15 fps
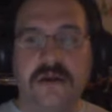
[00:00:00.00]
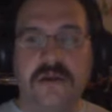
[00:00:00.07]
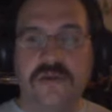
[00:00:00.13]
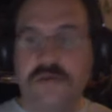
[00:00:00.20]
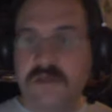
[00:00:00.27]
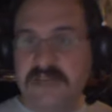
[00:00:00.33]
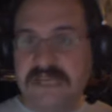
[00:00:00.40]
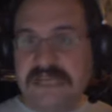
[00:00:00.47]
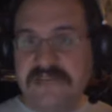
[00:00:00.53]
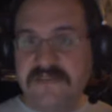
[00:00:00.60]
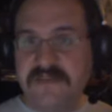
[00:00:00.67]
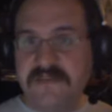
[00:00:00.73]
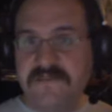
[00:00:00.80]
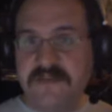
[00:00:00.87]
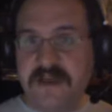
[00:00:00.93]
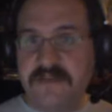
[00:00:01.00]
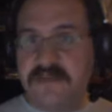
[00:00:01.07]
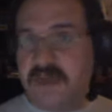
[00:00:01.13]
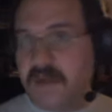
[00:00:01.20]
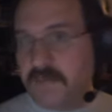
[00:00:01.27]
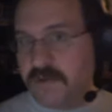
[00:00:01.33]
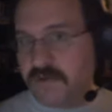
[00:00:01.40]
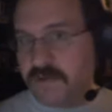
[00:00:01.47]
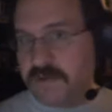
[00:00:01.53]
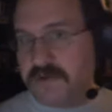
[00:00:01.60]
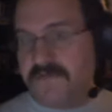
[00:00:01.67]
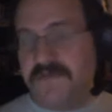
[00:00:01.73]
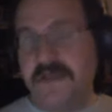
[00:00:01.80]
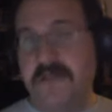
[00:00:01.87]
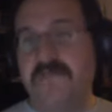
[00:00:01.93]
You can easily find that by going
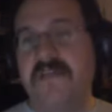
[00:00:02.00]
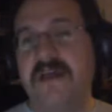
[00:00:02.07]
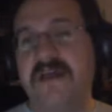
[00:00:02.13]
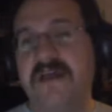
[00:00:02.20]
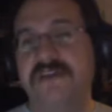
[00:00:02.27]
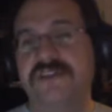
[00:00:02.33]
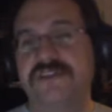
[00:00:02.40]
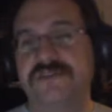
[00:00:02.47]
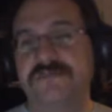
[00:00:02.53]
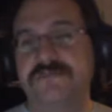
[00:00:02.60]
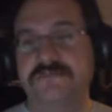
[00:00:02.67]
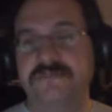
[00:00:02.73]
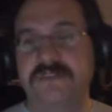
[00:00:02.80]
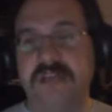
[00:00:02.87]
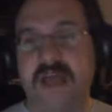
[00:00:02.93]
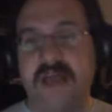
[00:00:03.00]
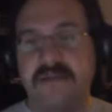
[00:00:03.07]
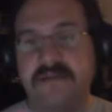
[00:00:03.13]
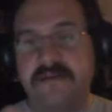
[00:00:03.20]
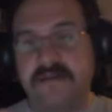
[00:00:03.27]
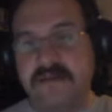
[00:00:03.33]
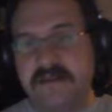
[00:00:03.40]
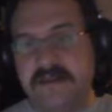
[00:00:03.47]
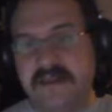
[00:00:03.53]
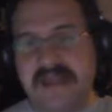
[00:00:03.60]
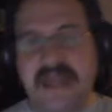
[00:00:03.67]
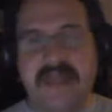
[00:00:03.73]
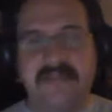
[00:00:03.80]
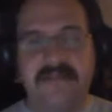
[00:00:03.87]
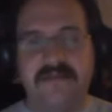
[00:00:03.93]
to flame flash dot
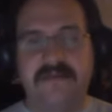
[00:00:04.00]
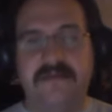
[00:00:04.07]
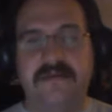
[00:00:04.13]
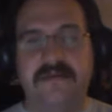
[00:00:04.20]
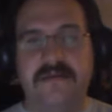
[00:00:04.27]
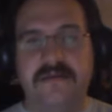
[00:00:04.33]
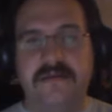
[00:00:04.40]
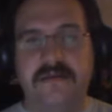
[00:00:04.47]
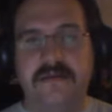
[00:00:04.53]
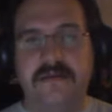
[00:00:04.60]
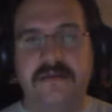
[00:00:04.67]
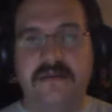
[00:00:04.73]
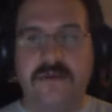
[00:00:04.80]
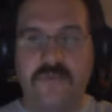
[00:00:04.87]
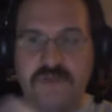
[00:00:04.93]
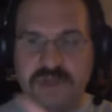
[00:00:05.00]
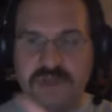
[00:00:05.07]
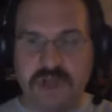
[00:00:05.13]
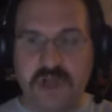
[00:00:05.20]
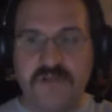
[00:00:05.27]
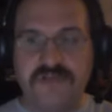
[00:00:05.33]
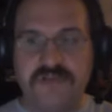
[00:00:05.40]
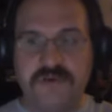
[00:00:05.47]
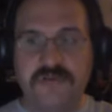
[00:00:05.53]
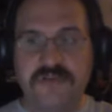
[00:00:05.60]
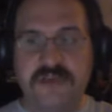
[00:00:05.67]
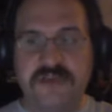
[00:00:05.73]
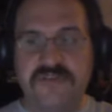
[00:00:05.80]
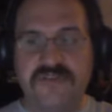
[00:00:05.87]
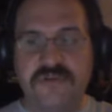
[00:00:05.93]
net, which also
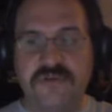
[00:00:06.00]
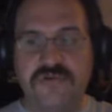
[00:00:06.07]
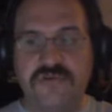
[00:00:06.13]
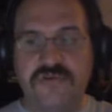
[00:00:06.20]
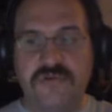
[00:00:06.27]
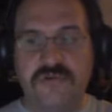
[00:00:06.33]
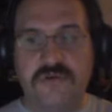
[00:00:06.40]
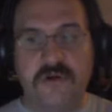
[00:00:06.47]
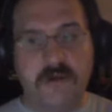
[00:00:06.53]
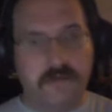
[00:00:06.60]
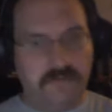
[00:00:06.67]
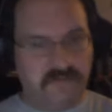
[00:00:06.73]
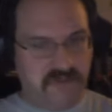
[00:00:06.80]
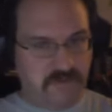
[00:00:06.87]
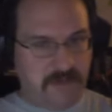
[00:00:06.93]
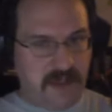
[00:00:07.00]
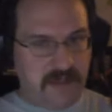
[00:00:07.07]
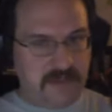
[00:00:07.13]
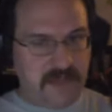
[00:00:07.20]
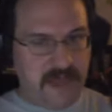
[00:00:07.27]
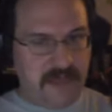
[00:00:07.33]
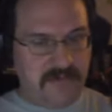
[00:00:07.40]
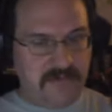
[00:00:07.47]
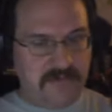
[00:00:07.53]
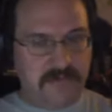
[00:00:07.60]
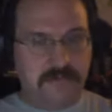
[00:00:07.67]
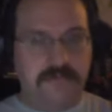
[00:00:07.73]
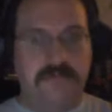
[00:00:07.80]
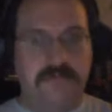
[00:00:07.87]
leads you to this podcast